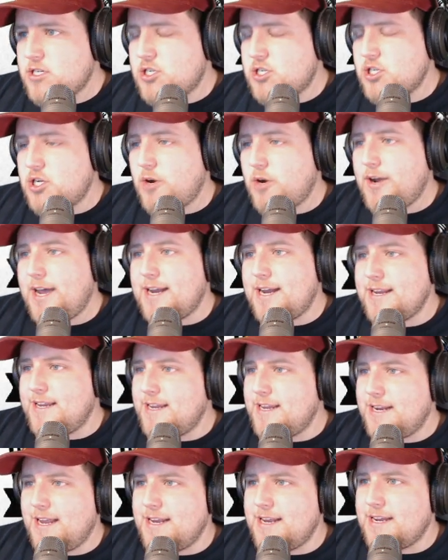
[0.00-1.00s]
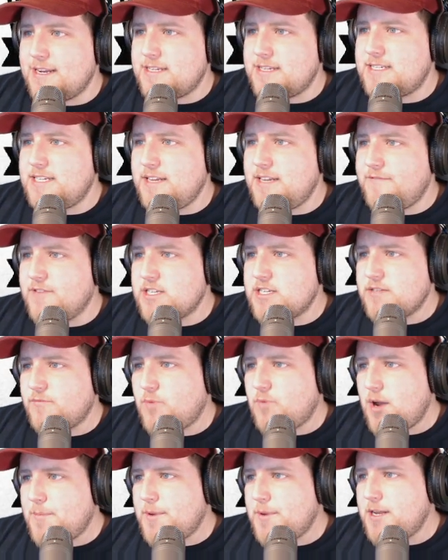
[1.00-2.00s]
should go ahead and get a nice defensive
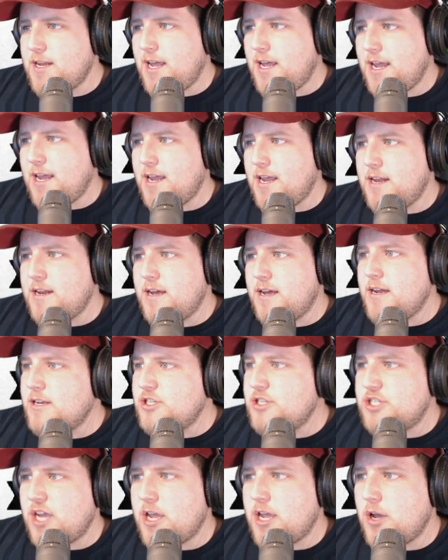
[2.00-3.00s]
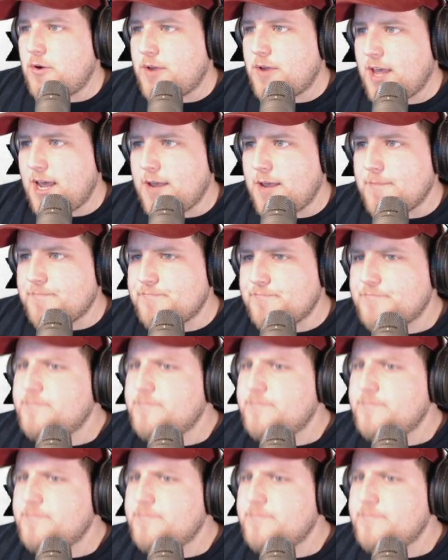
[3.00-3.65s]
weapon in J.O.K.